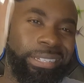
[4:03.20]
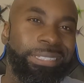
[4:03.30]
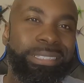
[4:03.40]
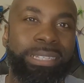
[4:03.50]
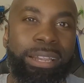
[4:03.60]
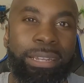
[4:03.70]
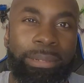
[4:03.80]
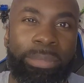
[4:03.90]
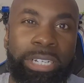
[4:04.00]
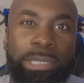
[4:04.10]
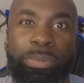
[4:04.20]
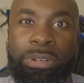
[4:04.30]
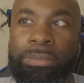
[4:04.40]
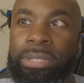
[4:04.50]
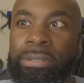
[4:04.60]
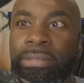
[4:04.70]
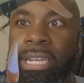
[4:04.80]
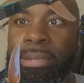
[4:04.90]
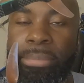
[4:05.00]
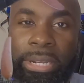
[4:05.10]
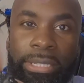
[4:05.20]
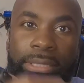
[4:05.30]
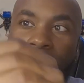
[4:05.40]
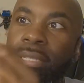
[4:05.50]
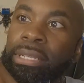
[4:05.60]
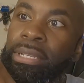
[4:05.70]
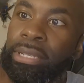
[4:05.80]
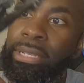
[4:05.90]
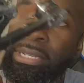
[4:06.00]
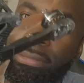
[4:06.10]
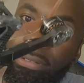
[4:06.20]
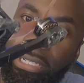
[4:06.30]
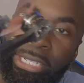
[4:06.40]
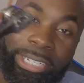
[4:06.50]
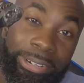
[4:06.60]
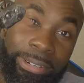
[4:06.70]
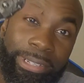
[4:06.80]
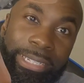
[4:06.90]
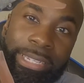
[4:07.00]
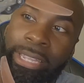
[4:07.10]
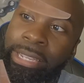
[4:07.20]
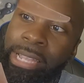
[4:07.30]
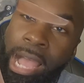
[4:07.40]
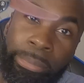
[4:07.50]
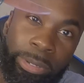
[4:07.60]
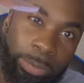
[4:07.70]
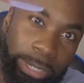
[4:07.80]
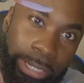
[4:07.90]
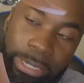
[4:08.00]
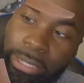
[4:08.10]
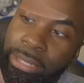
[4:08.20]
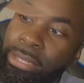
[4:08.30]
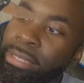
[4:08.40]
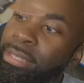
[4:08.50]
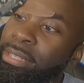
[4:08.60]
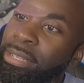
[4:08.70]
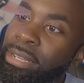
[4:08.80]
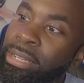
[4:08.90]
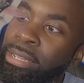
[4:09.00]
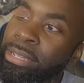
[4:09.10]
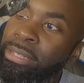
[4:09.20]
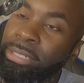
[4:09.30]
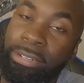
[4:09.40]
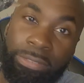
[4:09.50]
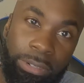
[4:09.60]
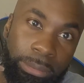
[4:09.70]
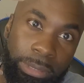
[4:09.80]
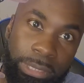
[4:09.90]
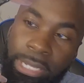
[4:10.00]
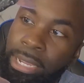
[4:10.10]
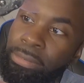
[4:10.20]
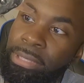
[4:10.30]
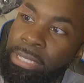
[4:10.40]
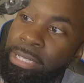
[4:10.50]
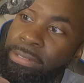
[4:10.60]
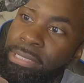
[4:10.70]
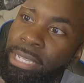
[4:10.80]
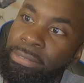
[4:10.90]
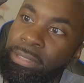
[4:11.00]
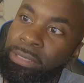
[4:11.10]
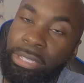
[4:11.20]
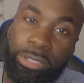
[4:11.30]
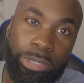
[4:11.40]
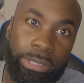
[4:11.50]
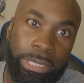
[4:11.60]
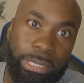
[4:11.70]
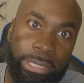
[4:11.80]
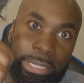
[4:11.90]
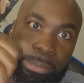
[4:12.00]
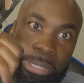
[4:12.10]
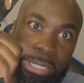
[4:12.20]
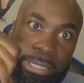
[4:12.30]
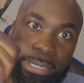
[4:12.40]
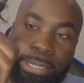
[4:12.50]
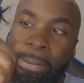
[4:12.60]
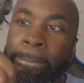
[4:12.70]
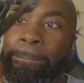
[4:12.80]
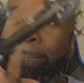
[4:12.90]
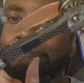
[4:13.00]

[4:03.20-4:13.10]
this is kind of like my experimental Apex. It's running currently a Hobbywing convertible stack with the F7 and the new 60-amp ESC.